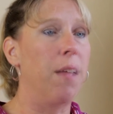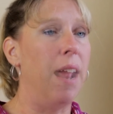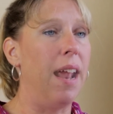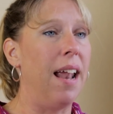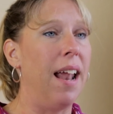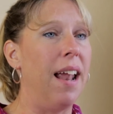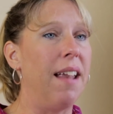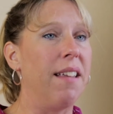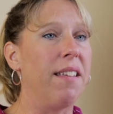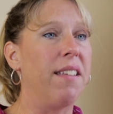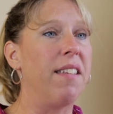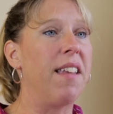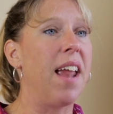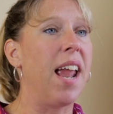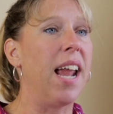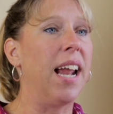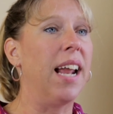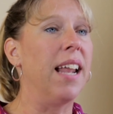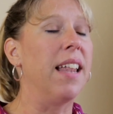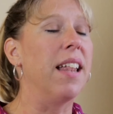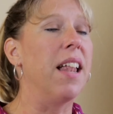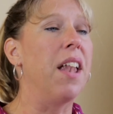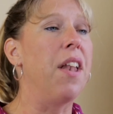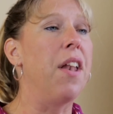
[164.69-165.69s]
It has
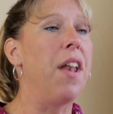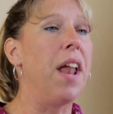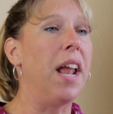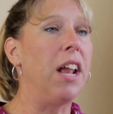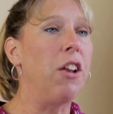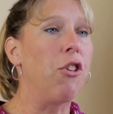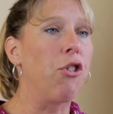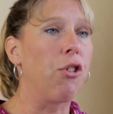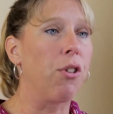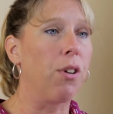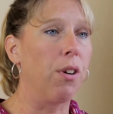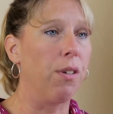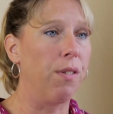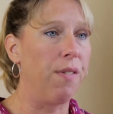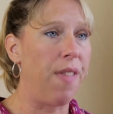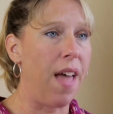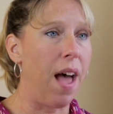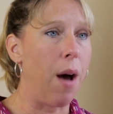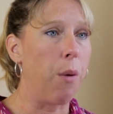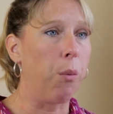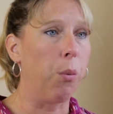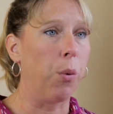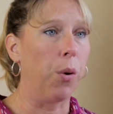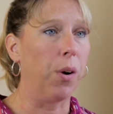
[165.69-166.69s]
taken the nature of
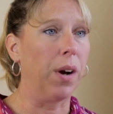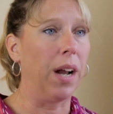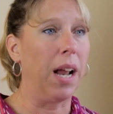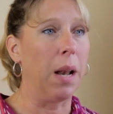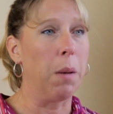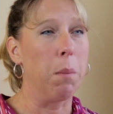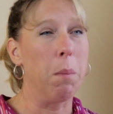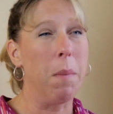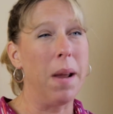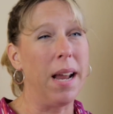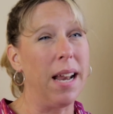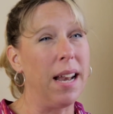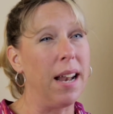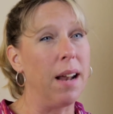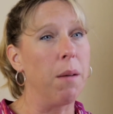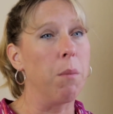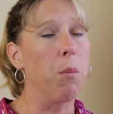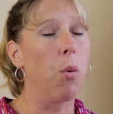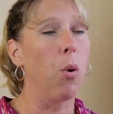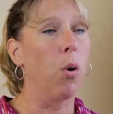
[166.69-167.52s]
that work and made it